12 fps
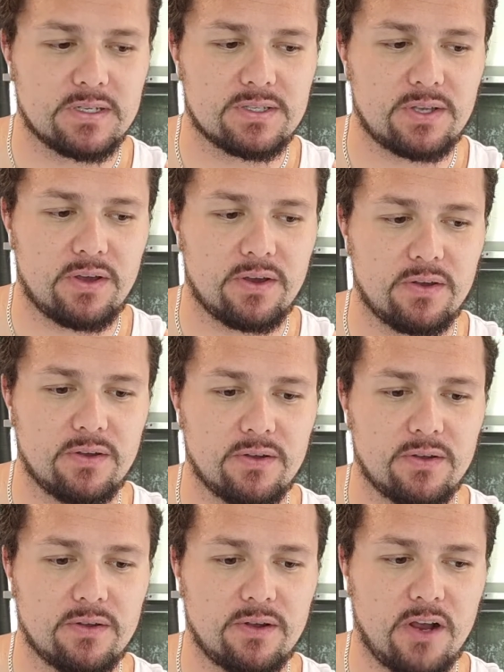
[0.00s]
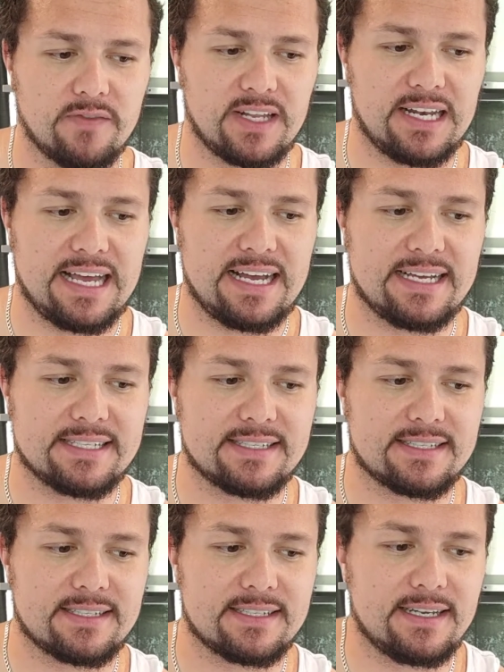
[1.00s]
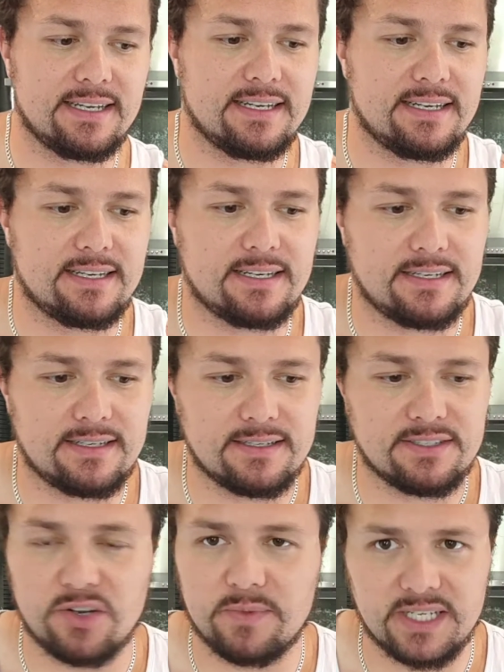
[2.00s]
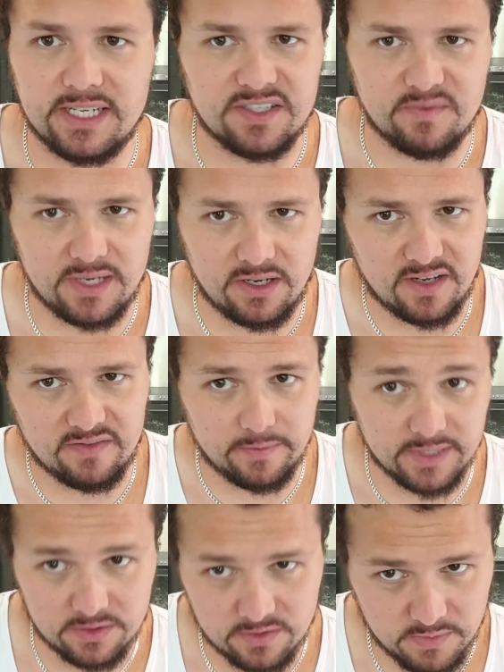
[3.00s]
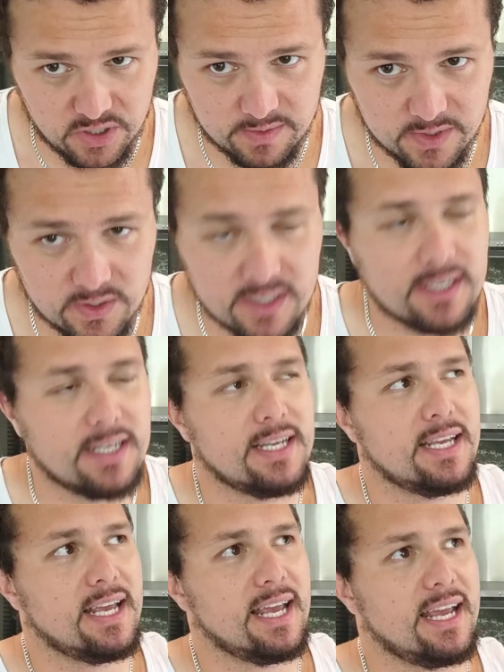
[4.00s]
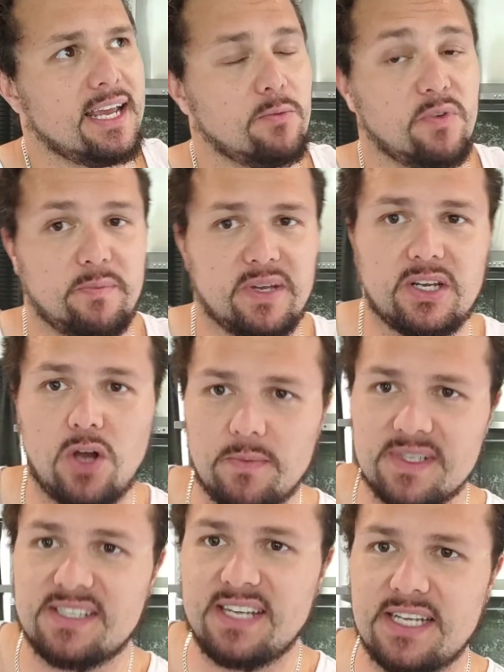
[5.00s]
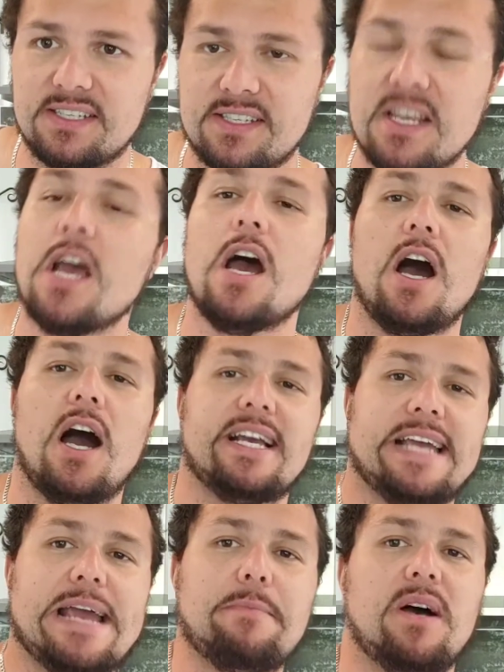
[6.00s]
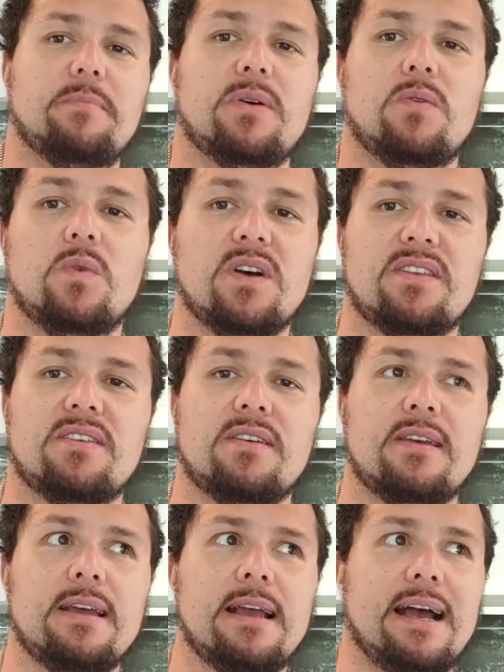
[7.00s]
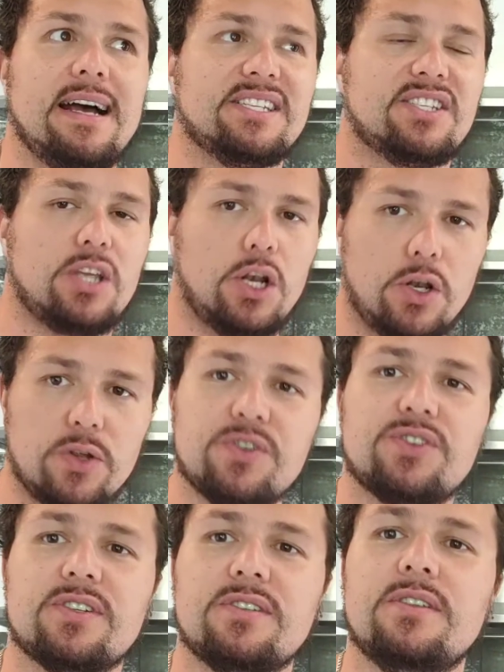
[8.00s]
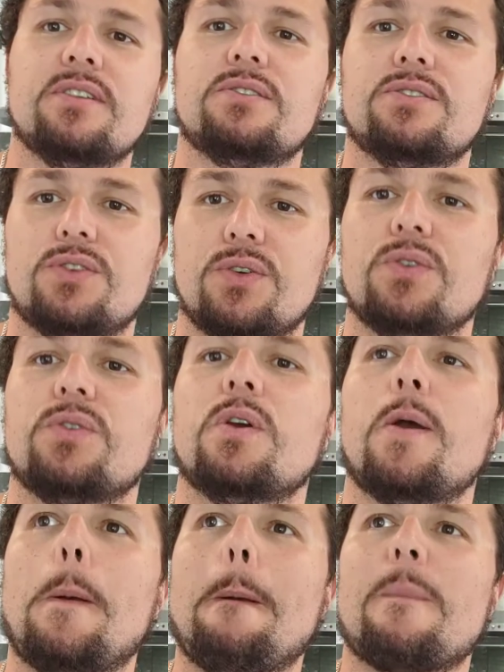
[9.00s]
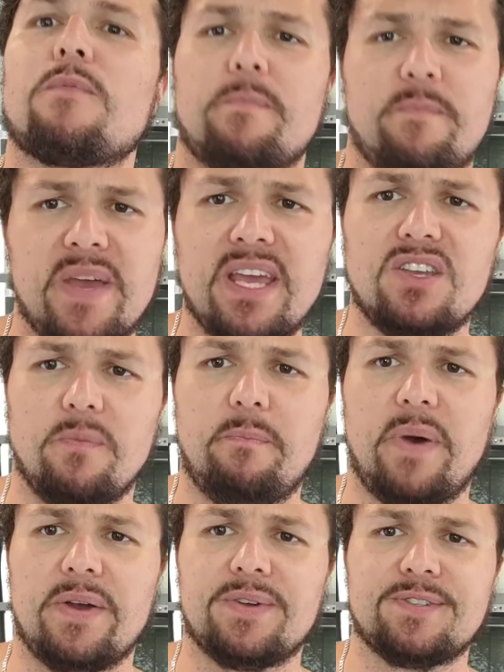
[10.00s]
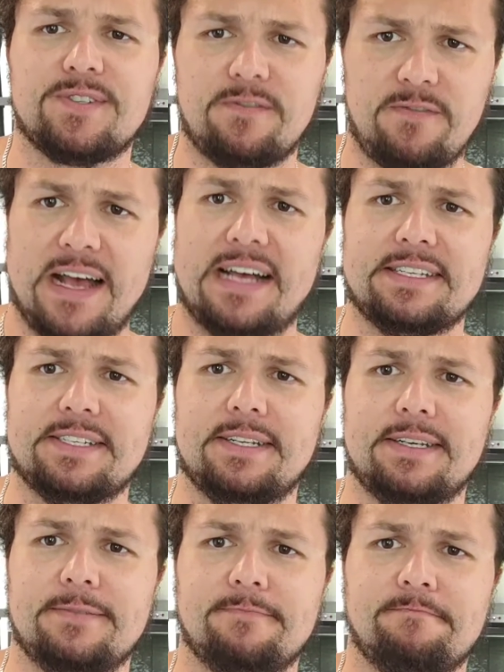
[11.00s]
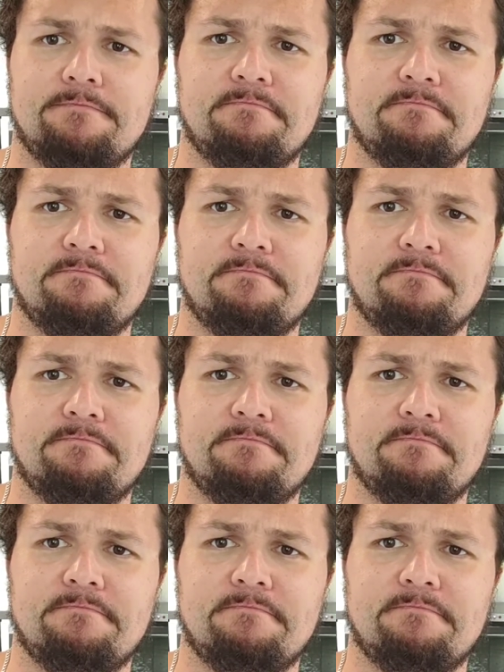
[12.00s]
so over the last so many years of my life, I've been doing bodybuilding, and with a bit of common sense, I came up with a solution to repair your bones faster